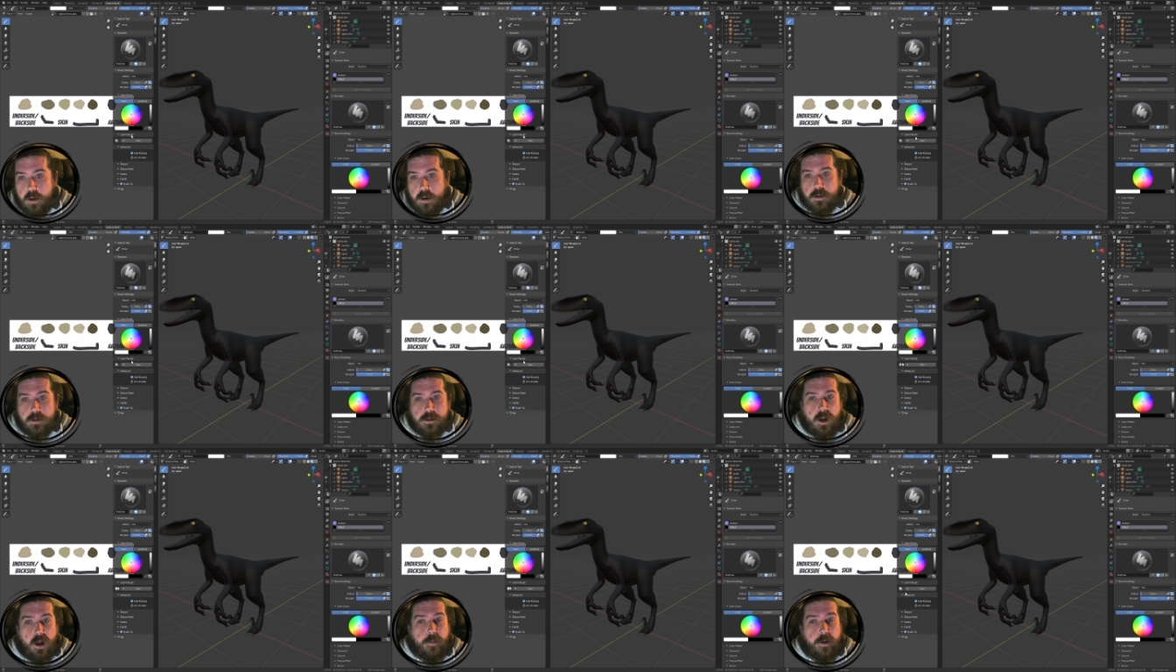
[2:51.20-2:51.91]

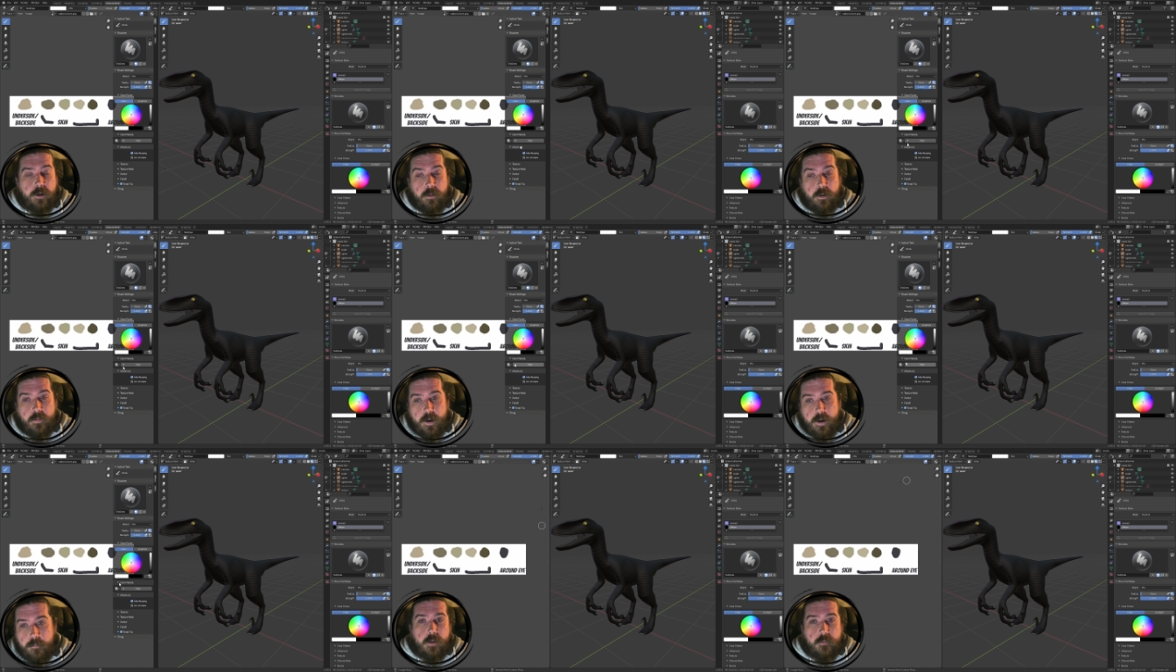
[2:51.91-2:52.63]
start by doing that.
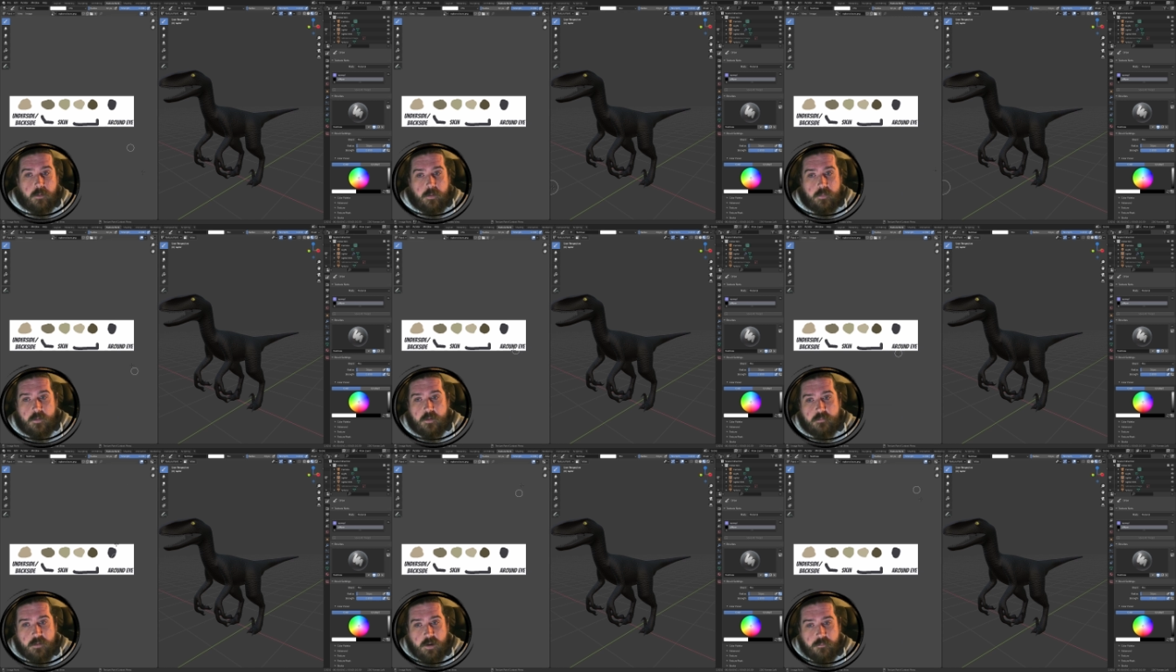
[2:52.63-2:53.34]
So in
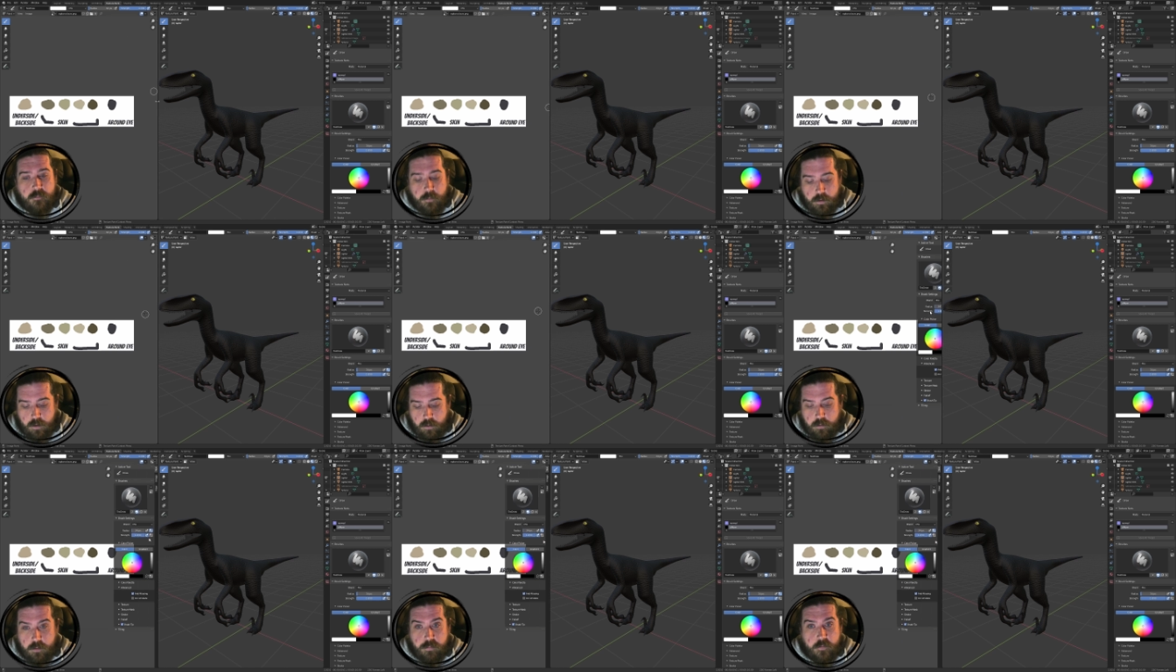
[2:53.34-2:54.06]
this left window, I'm
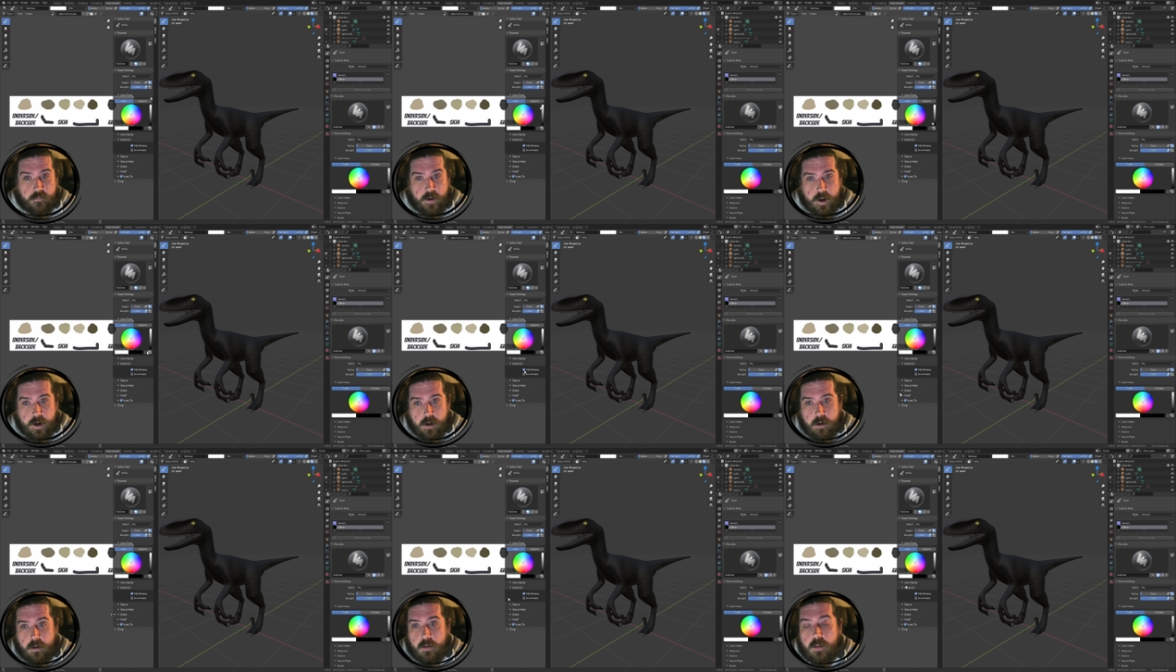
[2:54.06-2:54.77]
going to press
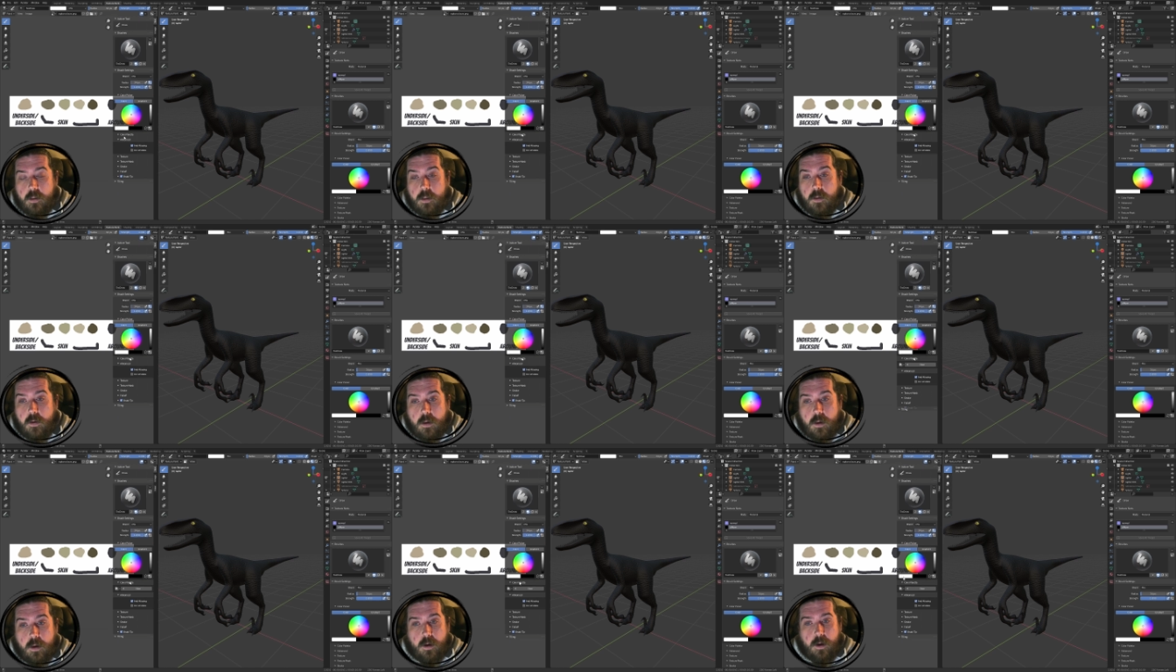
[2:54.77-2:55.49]
N
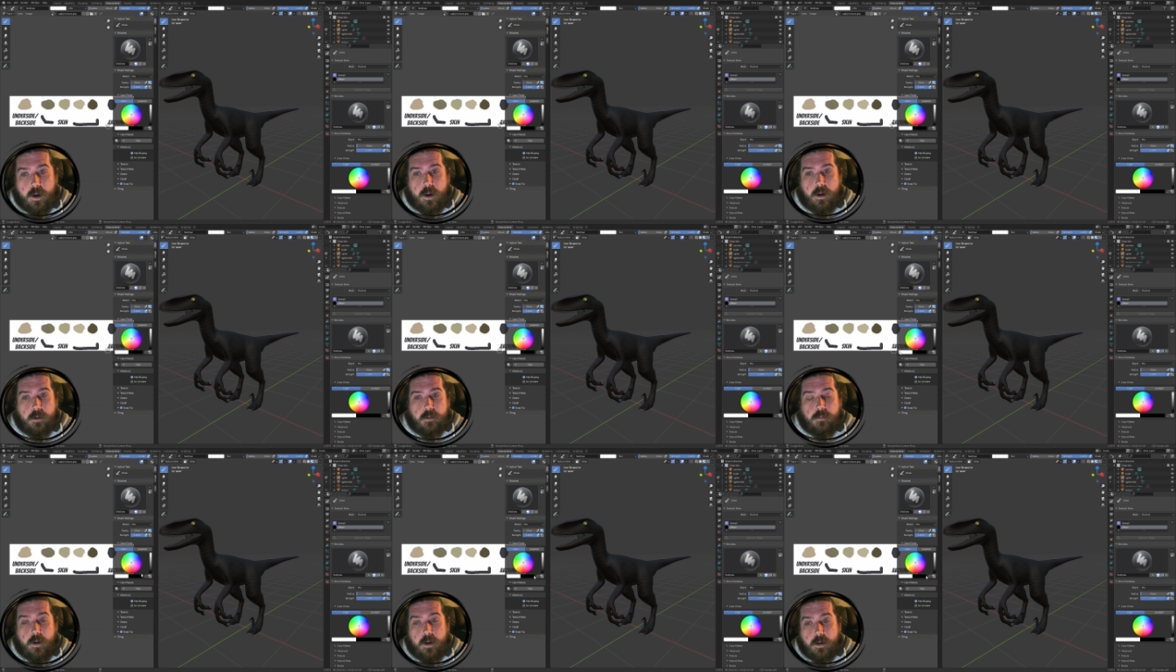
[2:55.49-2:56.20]
and
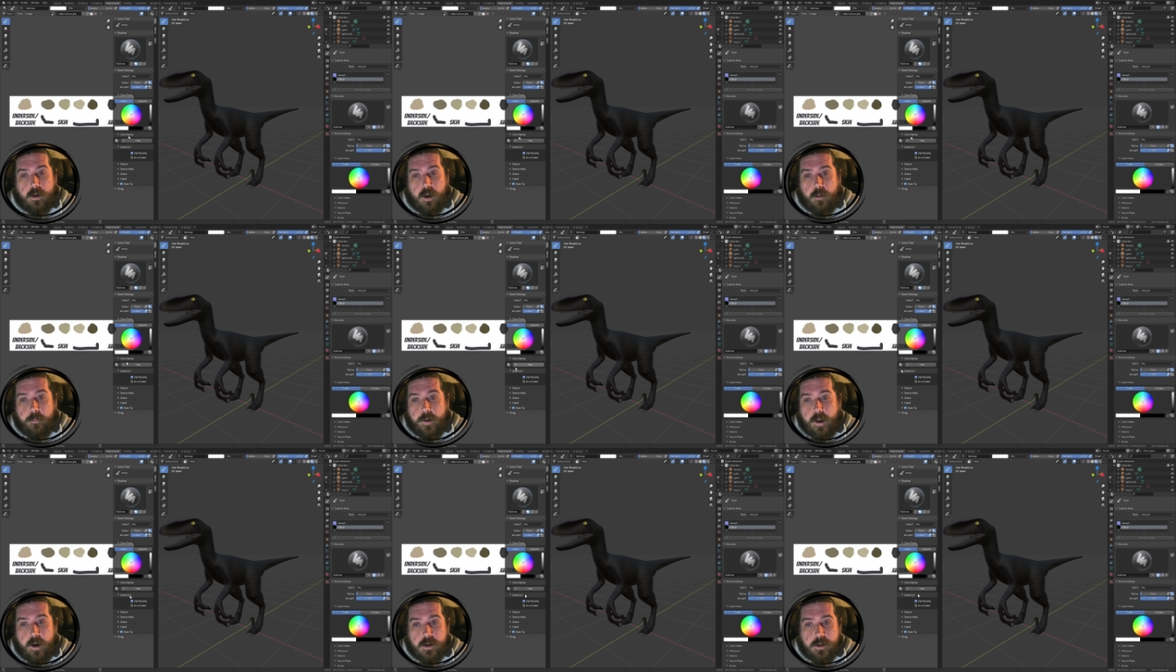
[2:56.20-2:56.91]
create a color
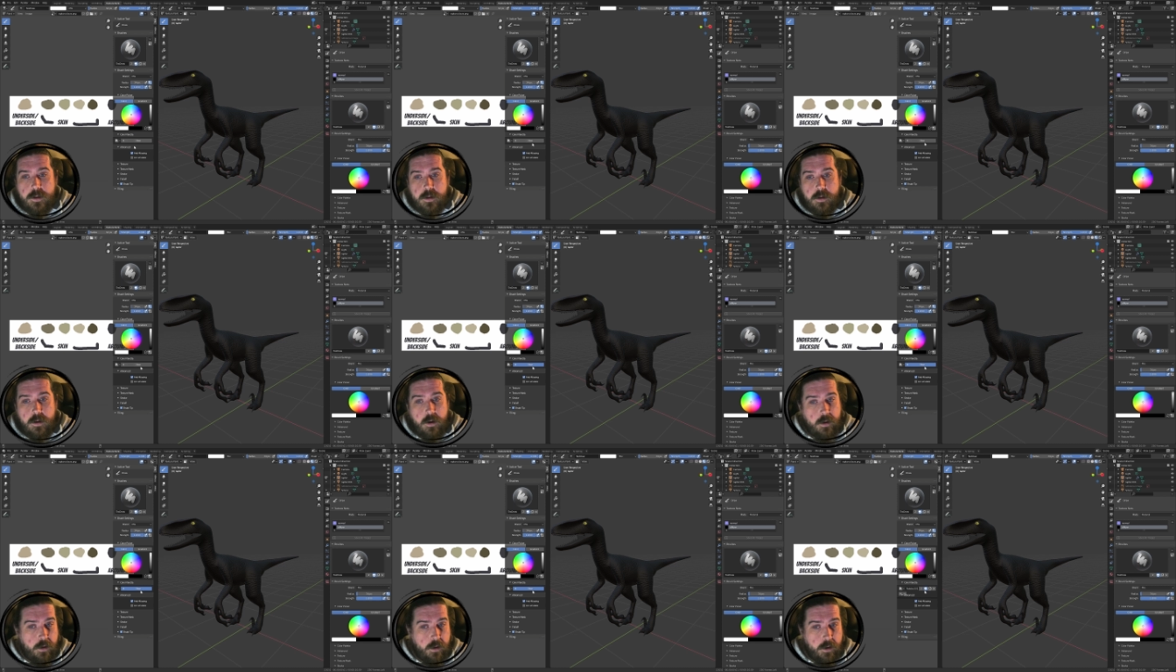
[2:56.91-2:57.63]
palette
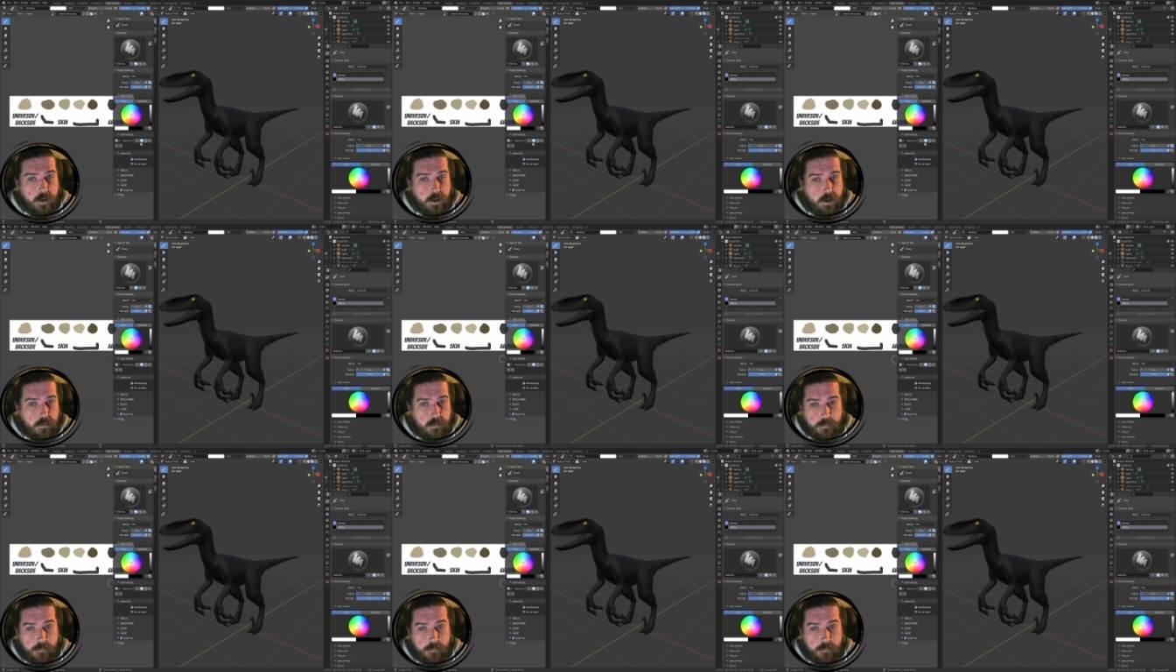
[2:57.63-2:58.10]
and click new.